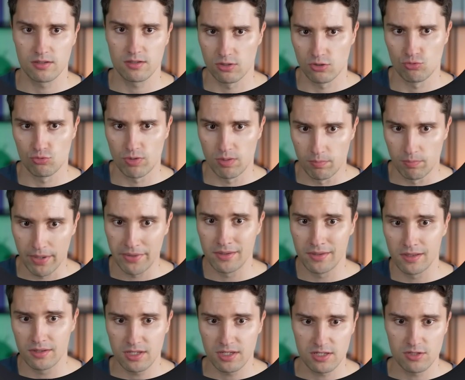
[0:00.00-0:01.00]
since we
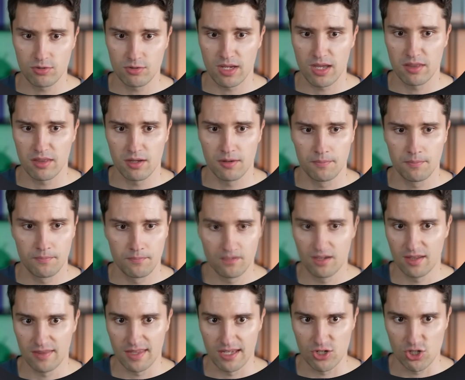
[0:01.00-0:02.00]
bundle these together
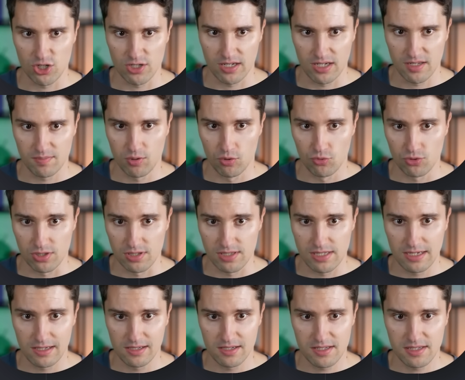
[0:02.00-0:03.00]
and then just expose a
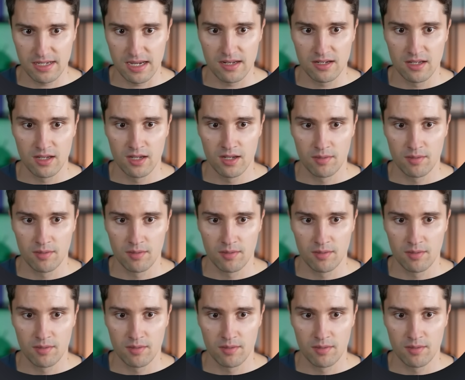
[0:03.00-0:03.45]
single state.